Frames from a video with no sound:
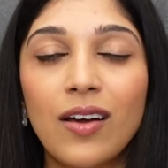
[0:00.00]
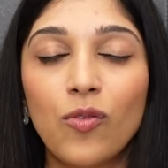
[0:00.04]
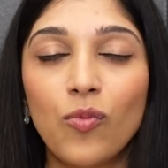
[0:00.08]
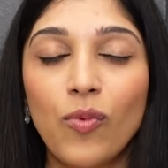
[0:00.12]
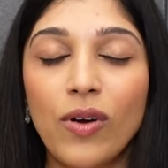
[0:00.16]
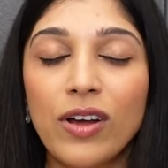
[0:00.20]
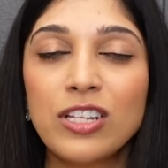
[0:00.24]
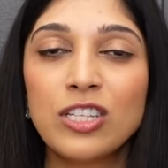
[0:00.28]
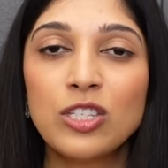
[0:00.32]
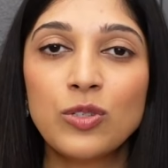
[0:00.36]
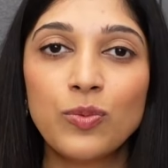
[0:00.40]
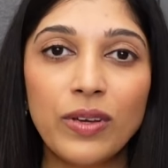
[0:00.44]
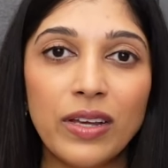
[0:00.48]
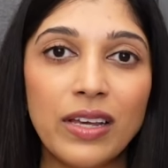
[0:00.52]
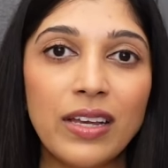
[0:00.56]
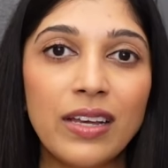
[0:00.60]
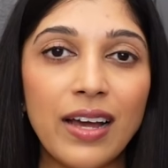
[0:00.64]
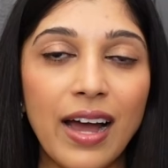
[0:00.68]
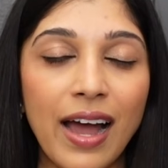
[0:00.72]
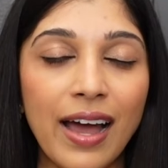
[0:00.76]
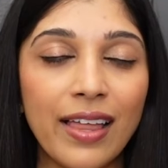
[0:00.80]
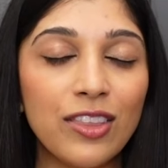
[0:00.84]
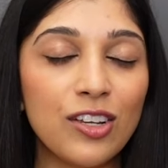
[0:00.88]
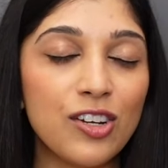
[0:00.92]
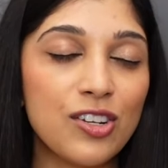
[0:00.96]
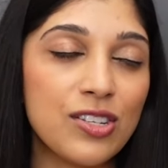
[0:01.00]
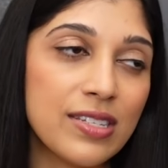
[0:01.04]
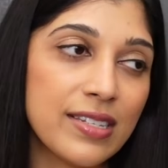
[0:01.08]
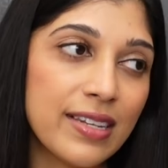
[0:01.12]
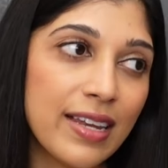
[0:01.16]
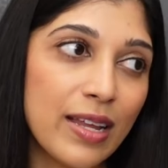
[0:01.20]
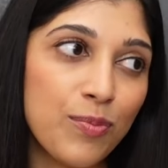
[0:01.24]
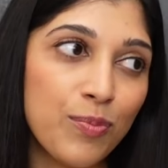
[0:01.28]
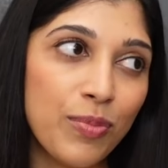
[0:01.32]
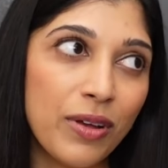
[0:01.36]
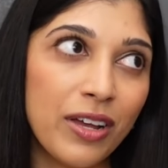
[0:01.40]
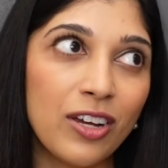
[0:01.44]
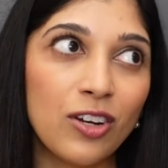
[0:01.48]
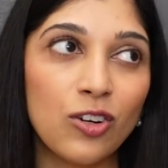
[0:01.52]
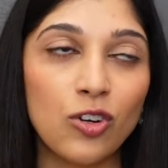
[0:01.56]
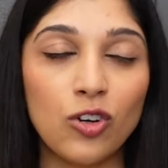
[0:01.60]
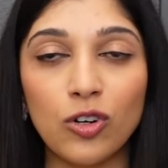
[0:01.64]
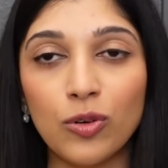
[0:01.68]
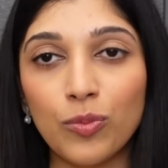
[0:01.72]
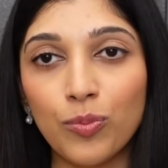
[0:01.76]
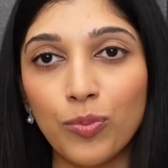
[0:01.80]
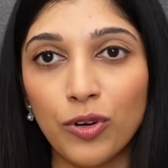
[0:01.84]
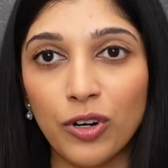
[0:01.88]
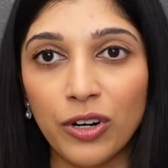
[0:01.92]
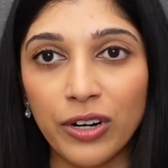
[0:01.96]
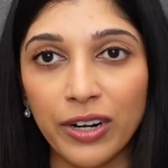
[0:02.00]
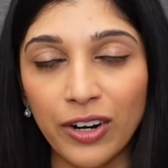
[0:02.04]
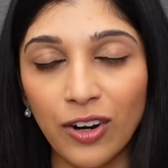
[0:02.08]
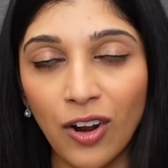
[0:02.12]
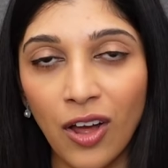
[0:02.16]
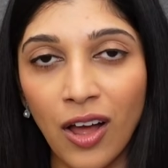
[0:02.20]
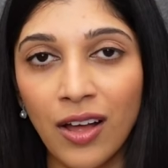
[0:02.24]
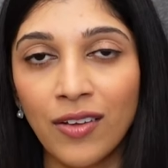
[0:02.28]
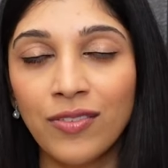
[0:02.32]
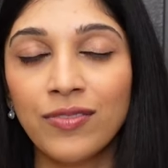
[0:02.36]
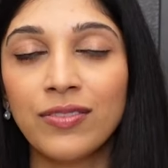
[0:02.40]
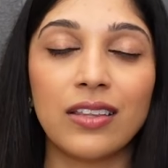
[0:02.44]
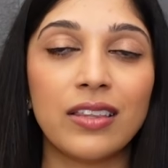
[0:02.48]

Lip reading: Once we either snip it or burn it off,